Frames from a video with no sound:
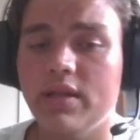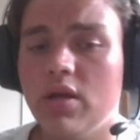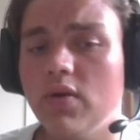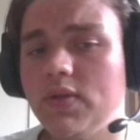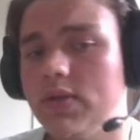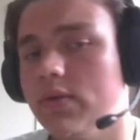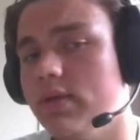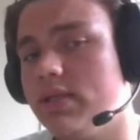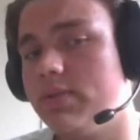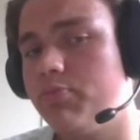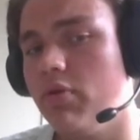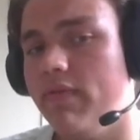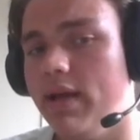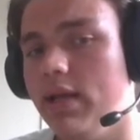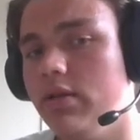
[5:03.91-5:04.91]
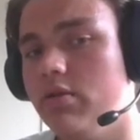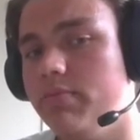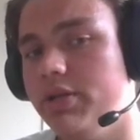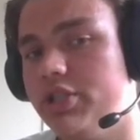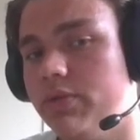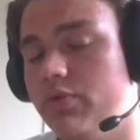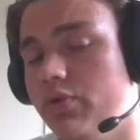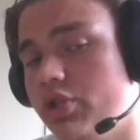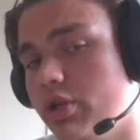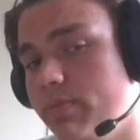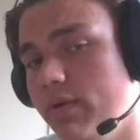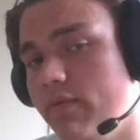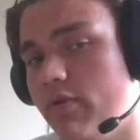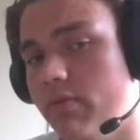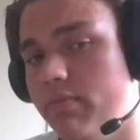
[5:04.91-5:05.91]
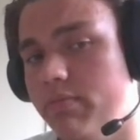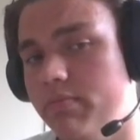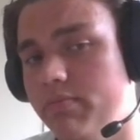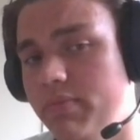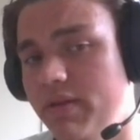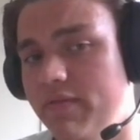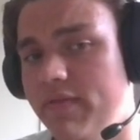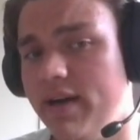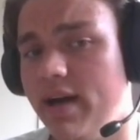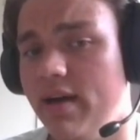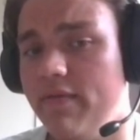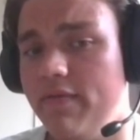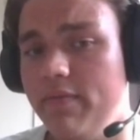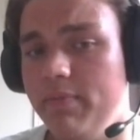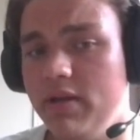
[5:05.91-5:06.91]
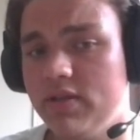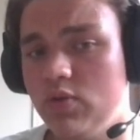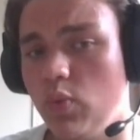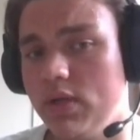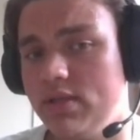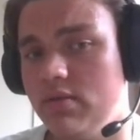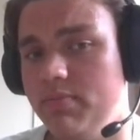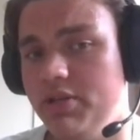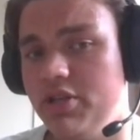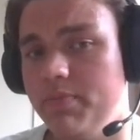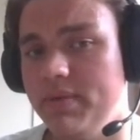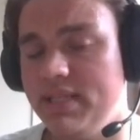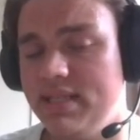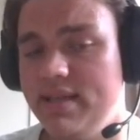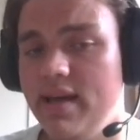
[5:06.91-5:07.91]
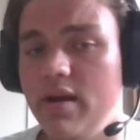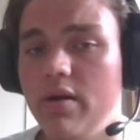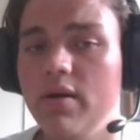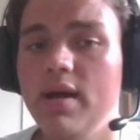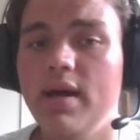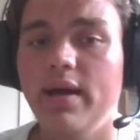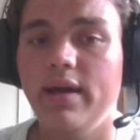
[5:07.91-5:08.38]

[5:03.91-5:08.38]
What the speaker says: And also it's preventing the bishop to jumping from b5, because once the bishop is there,